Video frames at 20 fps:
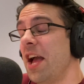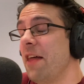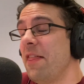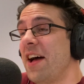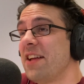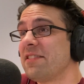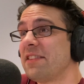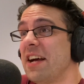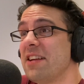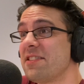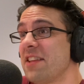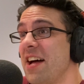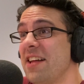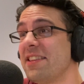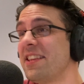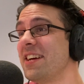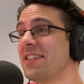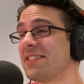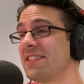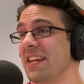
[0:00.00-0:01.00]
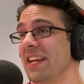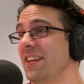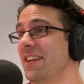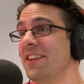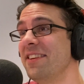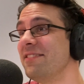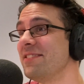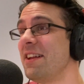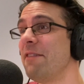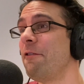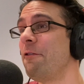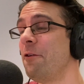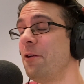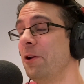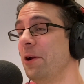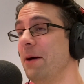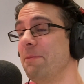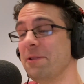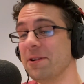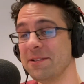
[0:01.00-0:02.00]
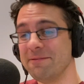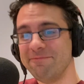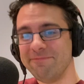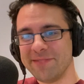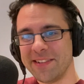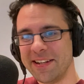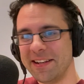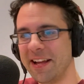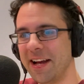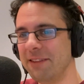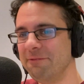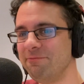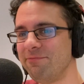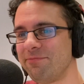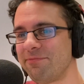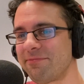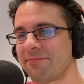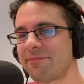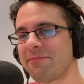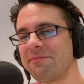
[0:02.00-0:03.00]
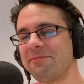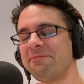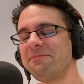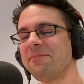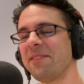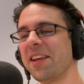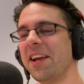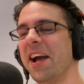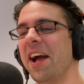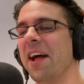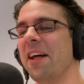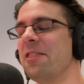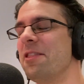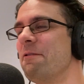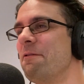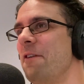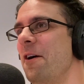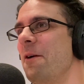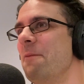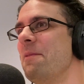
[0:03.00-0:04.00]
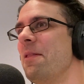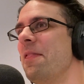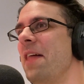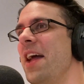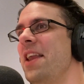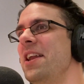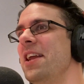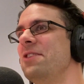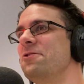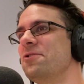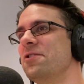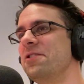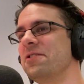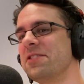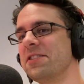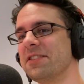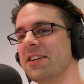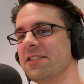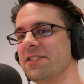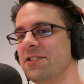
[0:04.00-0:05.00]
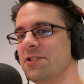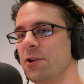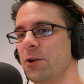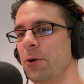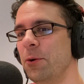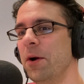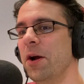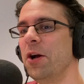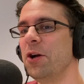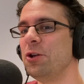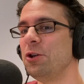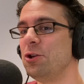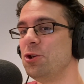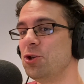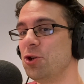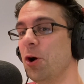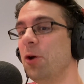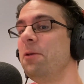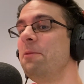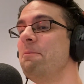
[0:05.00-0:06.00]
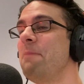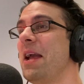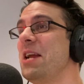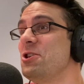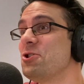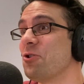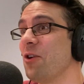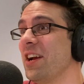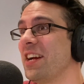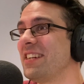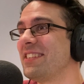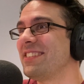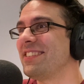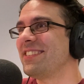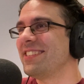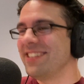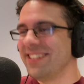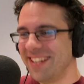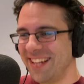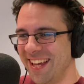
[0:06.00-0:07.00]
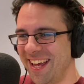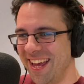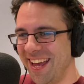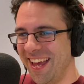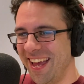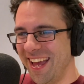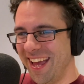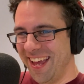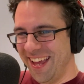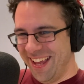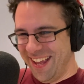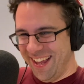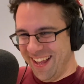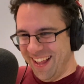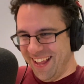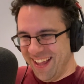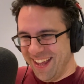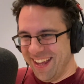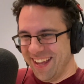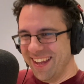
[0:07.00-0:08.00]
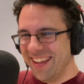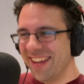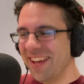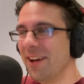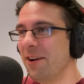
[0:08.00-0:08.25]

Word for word: Yeah, that scene is never followed up on. No. The film then introduces us to John Matrix. The worst name of all time.